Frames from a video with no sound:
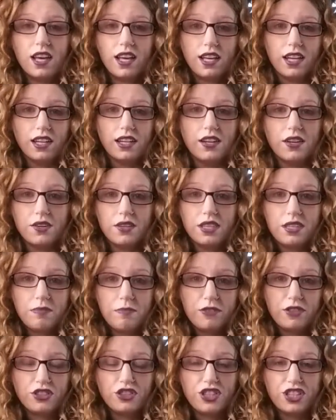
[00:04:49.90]
you know,
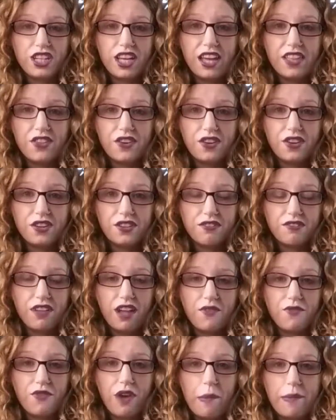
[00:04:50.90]
smushed together. They're
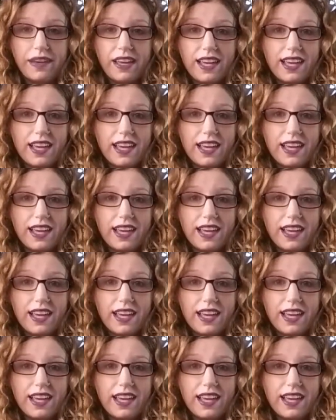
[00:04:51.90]
not rubbing